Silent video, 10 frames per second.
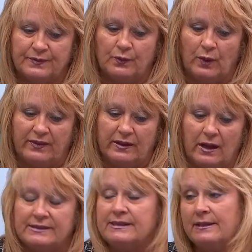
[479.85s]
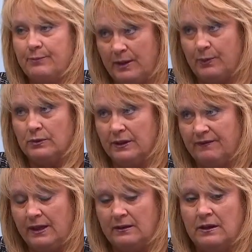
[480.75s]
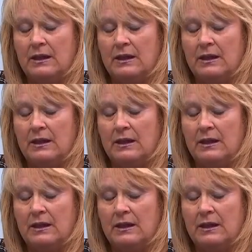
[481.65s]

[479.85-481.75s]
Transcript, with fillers: the way that I see people living,